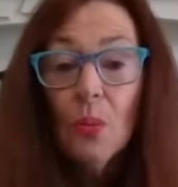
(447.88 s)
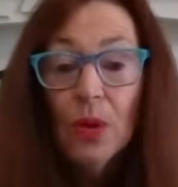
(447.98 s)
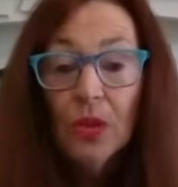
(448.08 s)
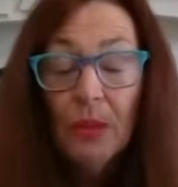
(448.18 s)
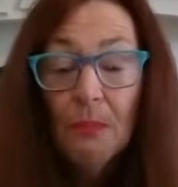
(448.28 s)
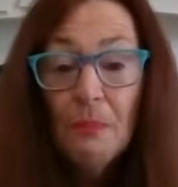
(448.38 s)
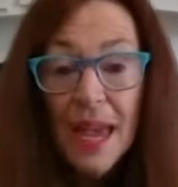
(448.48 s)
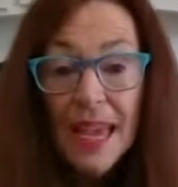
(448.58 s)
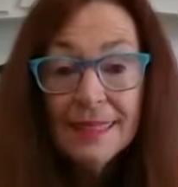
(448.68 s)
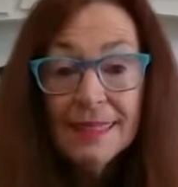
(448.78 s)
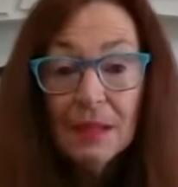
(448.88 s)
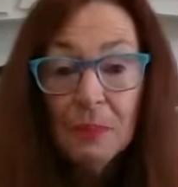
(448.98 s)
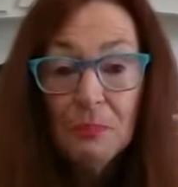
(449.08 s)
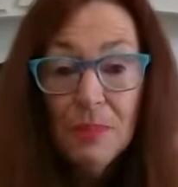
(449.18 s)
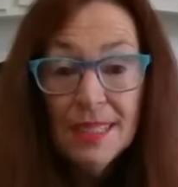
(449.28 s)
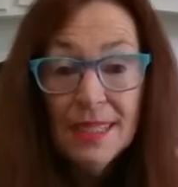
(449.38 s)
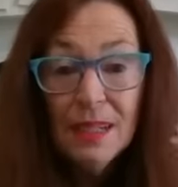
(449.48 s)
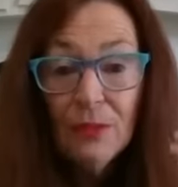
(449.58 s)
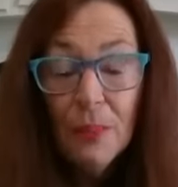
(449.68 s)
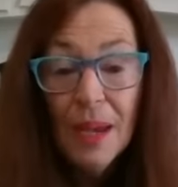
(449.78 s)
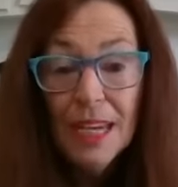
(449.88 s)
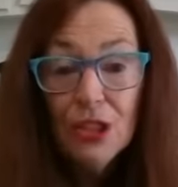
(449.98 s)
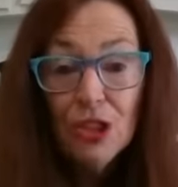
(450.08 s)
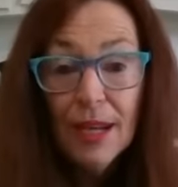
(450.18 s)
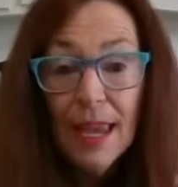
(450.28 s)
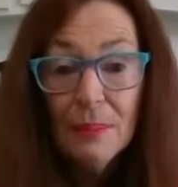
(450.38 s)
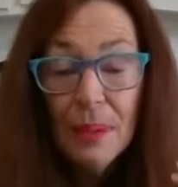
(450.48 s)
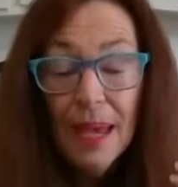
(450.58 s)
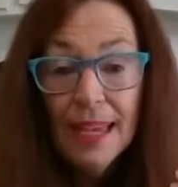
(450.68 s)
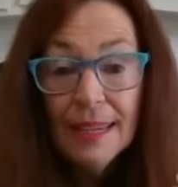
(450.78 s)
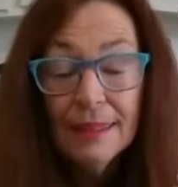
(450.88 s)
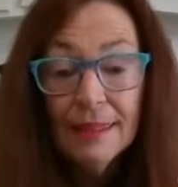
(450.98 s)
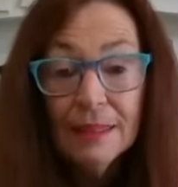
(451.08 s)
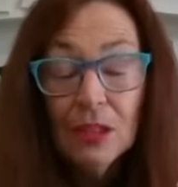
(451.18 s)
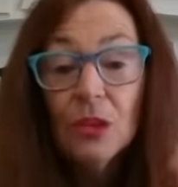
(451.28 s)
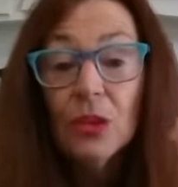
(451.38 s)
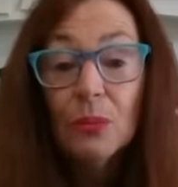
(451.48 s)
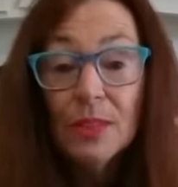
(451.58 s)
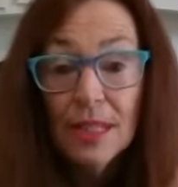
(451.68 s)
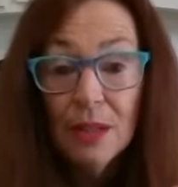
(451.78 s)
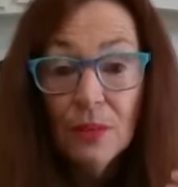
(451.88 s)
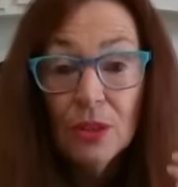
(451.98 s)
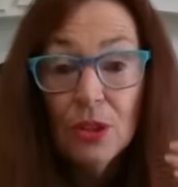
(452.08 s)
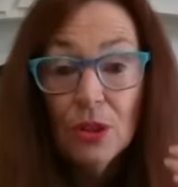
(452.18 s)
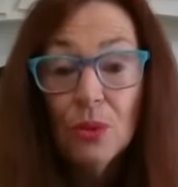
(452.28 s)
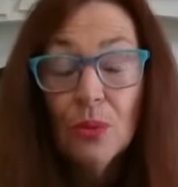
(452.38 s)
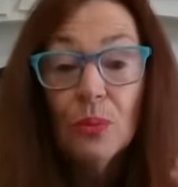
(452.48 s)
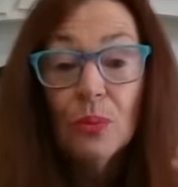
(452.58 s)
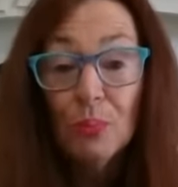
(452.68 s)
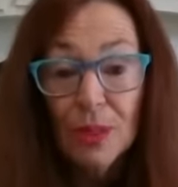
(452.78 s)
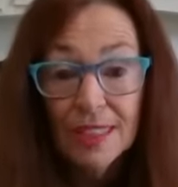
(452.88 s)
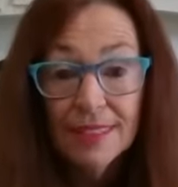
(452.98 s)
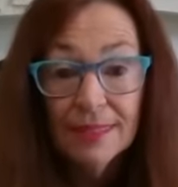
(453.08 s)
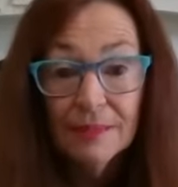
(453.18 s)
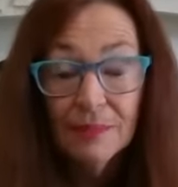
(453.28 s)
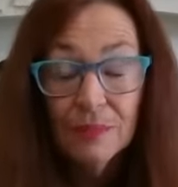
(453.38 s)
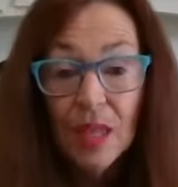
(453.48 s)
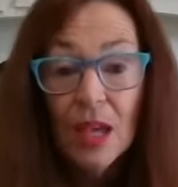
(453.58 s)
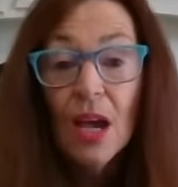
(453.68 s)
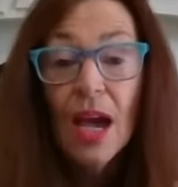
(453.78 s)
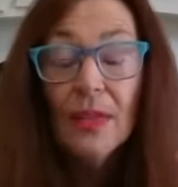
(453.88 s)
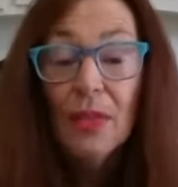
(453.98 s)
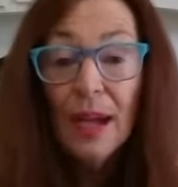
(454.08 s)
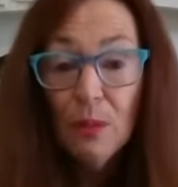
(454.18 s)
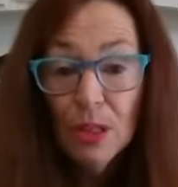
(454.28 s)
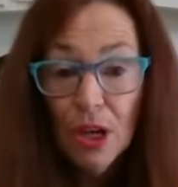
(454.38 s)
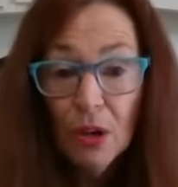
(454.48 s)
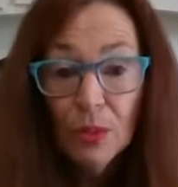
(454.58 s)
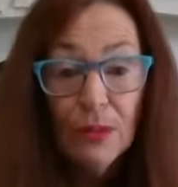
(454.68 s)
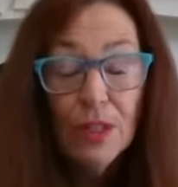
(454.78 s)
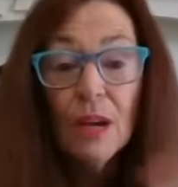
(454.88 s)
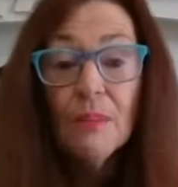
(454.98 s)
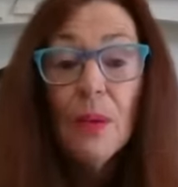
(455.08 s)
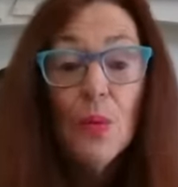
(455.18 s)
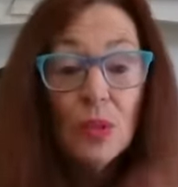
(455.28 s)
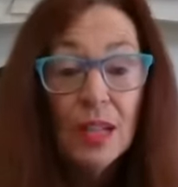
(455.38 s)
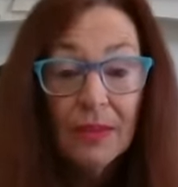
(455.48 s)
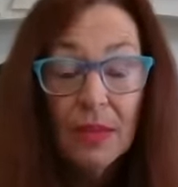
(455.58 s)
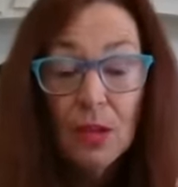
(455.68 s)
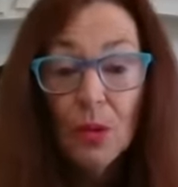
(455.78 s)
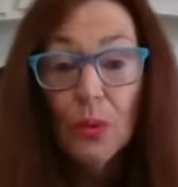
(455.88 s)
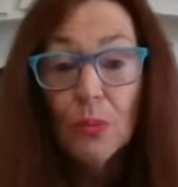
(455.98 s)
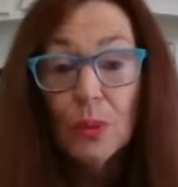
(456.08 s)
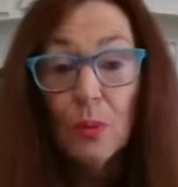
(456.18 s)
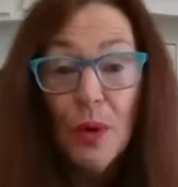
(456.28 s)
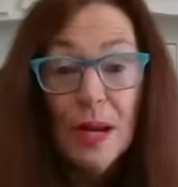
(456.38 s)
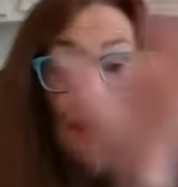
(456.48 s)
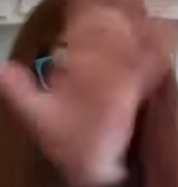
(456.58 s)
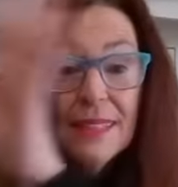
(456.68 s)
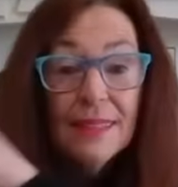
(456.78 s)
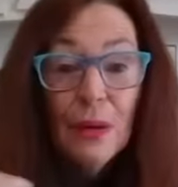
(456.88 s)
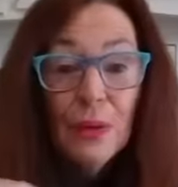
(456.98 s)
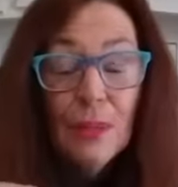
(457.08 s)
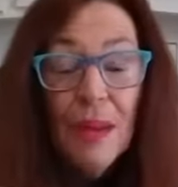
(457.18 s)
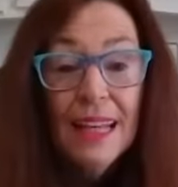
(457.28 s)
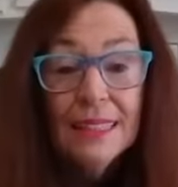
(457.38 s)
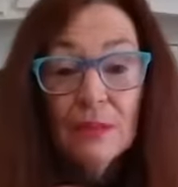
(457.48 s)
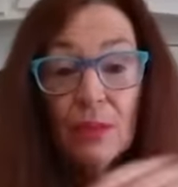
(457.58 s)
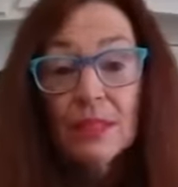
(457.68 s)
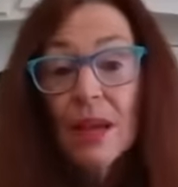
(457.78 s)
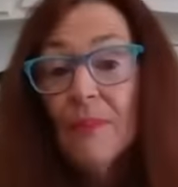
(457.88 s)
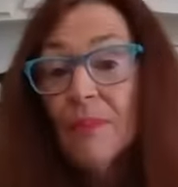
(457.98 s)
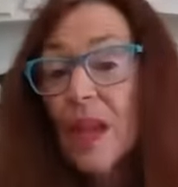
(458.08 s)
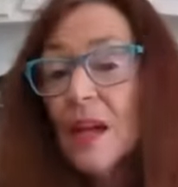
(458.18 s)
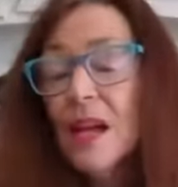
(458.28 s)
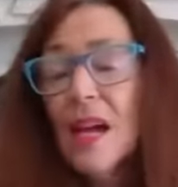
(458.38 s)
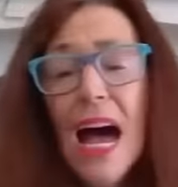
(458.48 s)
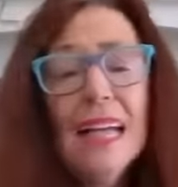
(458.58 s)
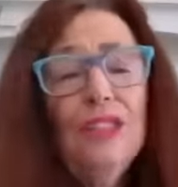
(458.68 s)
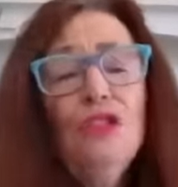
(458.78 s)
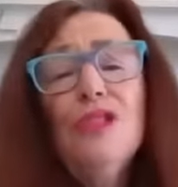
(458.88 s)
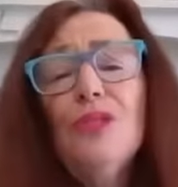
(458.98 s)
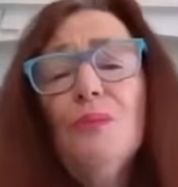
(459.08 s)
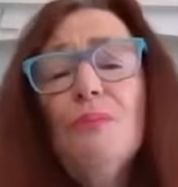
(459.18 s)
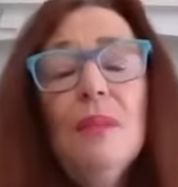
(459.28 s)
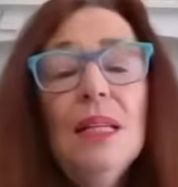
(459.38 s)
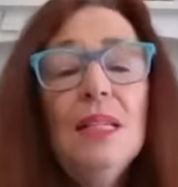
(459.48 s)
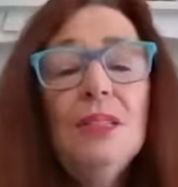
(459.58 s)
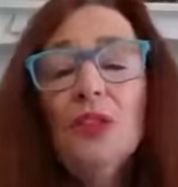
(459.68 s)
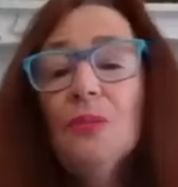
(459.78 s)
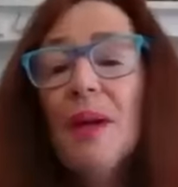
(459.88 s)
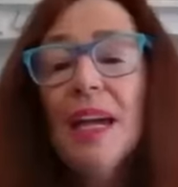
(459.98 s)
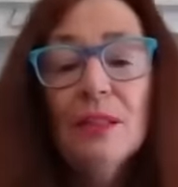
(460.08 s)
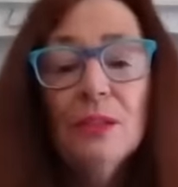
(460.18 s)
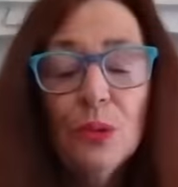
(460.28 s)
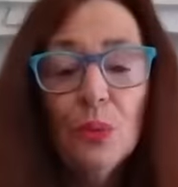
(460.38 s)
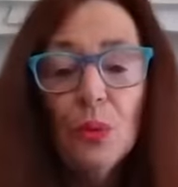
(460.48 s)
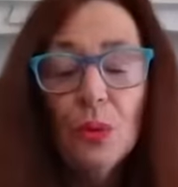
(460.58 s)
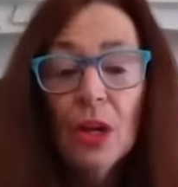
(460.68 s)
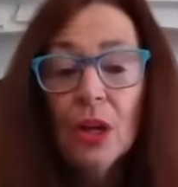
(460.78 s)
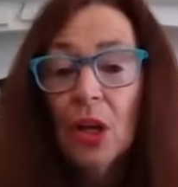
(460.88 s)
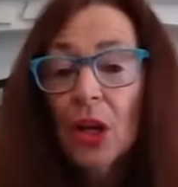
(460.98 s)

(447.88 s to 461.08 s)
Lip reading: with the mass misinformation campaign that was given to Brits. And they were told every time they walked out their door, there was a red bus going past with hundreds of millions of pounds will